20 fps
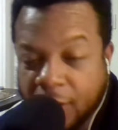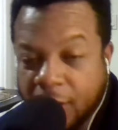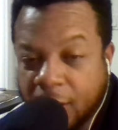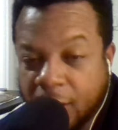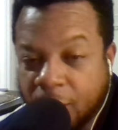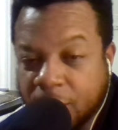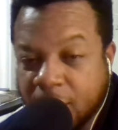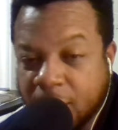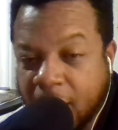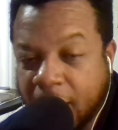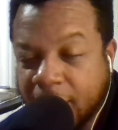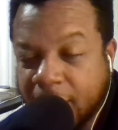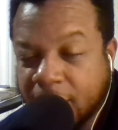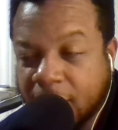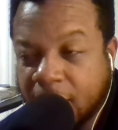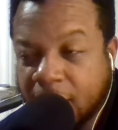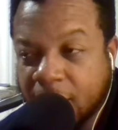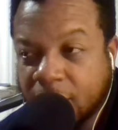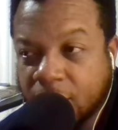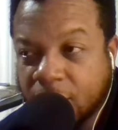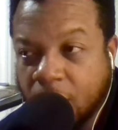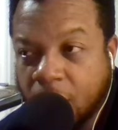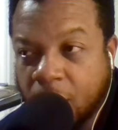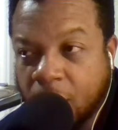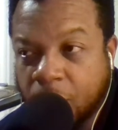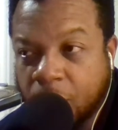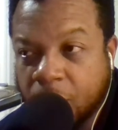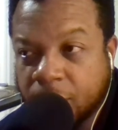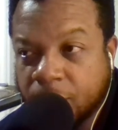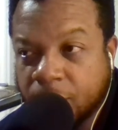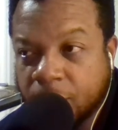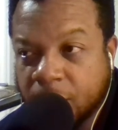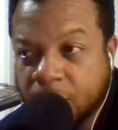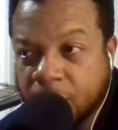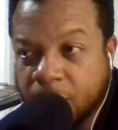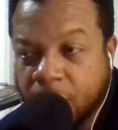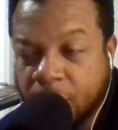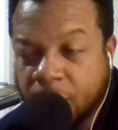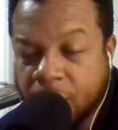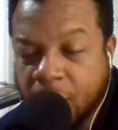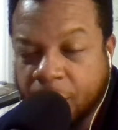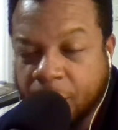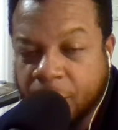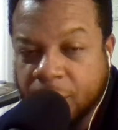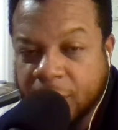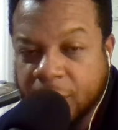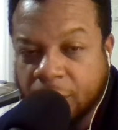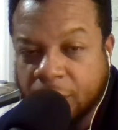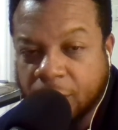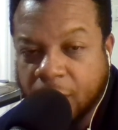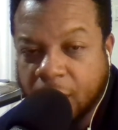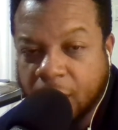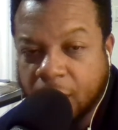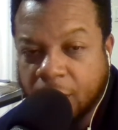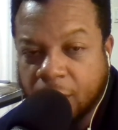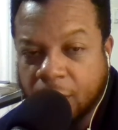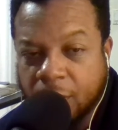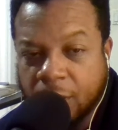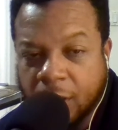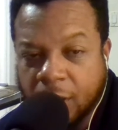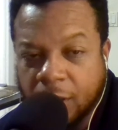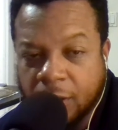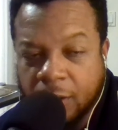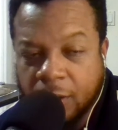And it was nice to get started with some good numbers out there, and